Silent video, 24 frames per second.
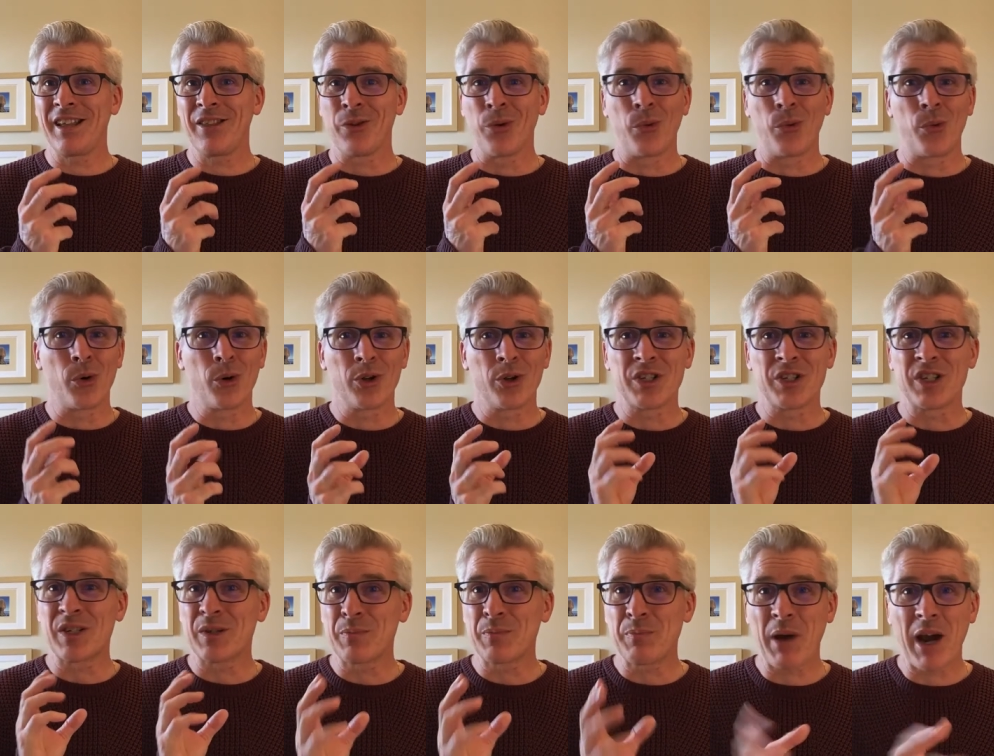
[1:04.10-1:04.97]
the world
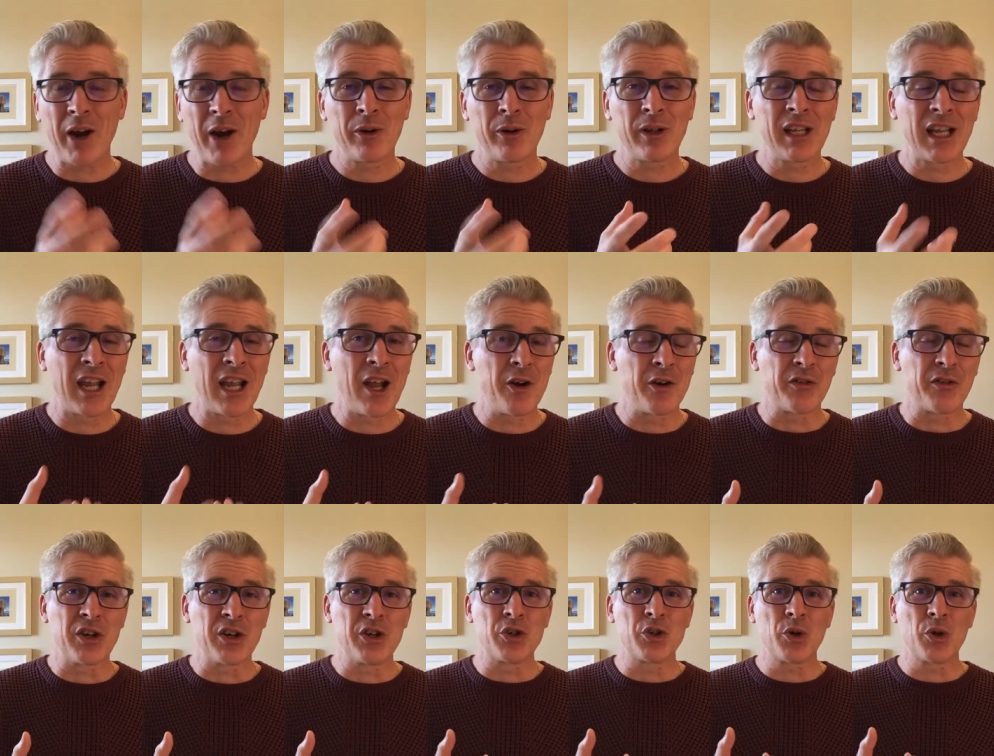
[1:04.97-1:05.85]
spiraling out of
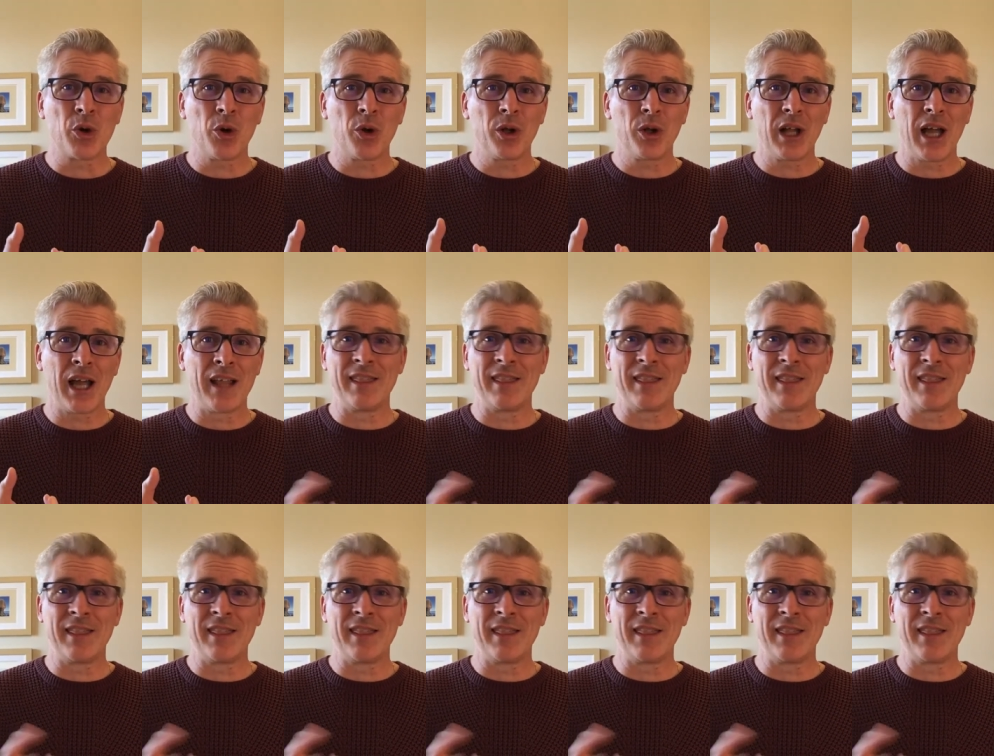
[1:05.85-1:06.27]
control,